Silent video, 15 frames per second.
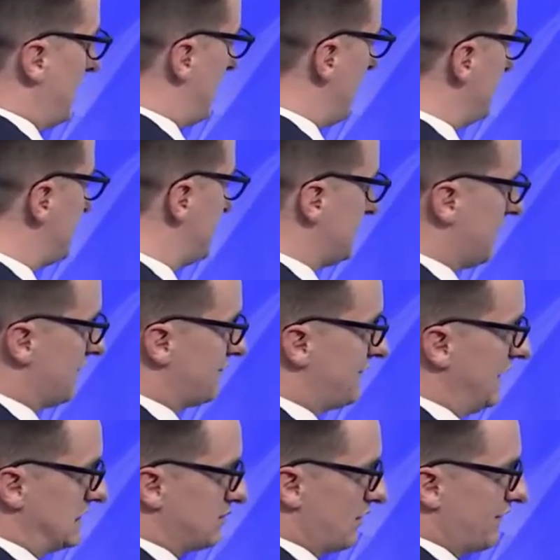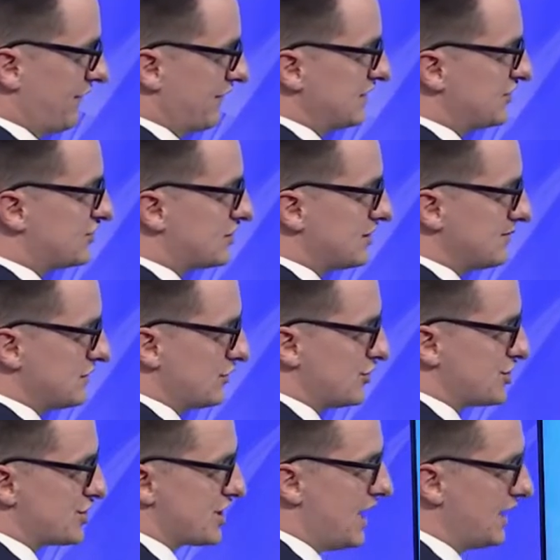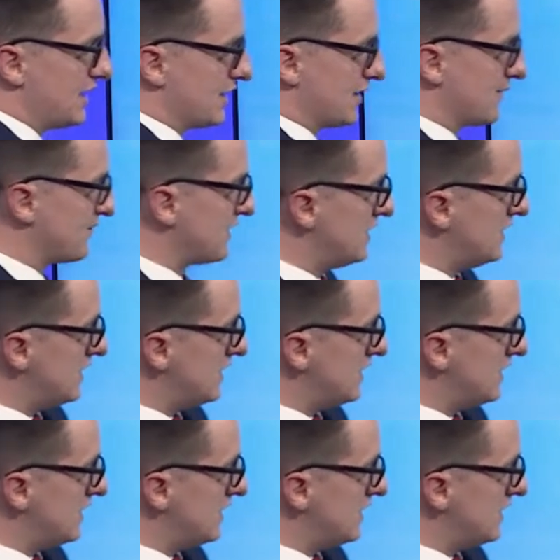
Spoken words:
I posted it on Facebook. Very similar shot here.